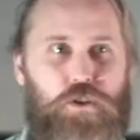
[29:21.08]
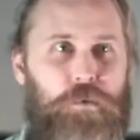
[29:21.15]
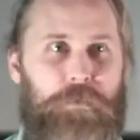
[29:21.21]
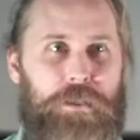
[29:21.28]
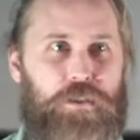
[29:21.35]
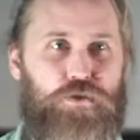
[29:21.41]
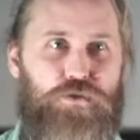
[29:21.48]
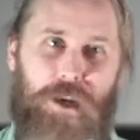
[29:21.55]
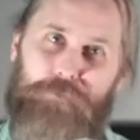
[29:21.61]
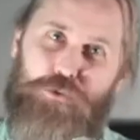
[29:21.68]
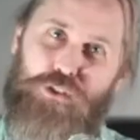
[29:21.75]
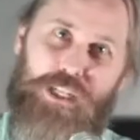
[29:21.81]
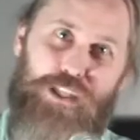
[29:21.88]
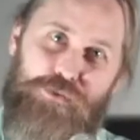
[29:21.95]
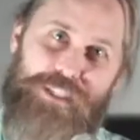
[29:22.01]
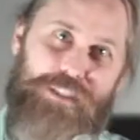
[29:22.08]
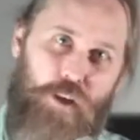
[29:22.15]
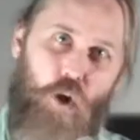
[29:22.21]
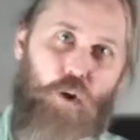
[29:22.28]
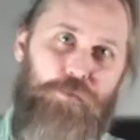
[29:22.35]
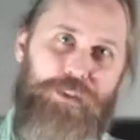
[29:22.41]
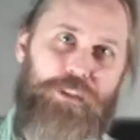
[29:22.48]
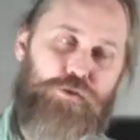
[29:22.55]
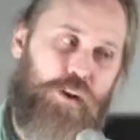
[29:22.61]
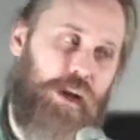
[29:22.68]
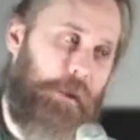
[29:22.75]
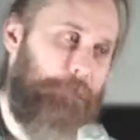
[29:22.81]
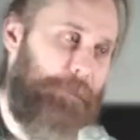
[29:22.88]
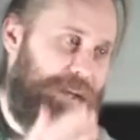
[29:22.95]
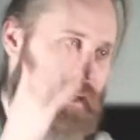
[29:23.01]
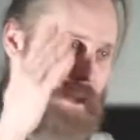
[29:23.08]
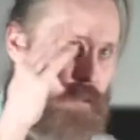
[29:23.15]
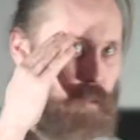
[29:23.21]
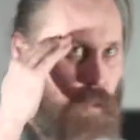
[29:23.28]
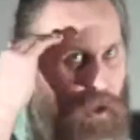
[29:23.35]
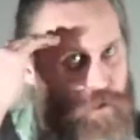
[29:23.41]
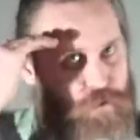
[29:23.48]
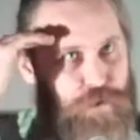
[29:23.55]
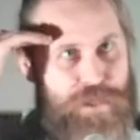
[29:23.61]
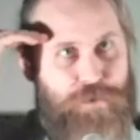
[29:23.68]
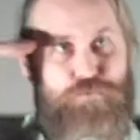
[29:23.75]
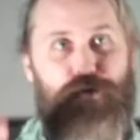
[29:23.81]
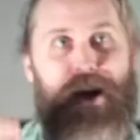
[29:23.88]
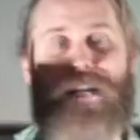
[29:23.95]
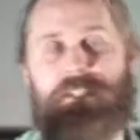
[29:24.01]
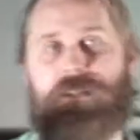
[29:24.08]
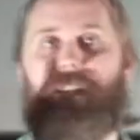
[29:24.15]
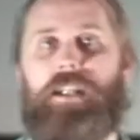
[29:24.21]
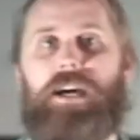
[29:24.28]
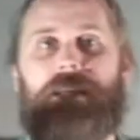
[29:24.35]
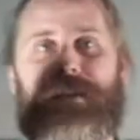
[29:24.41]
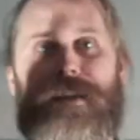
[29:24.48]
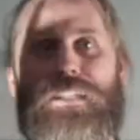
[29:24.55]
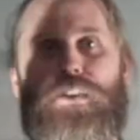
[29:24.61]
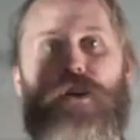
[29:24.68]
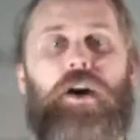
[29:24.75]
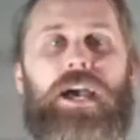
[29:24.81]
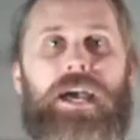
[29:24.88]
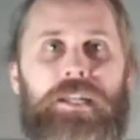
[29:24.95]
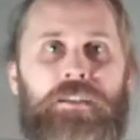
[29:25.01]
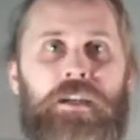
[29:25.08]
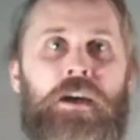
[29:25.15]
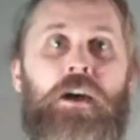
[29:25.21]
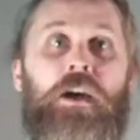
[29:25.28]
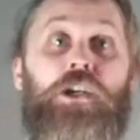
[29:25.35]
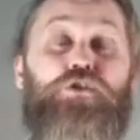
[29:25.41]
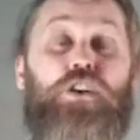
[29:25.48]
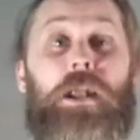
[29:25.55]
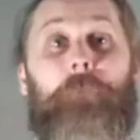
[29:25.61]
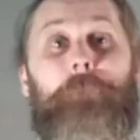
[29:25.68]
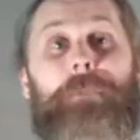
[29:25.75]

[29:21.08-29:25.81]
too much time trying to resolve it, trying to make it work, trying to rationalize it in your head, trying to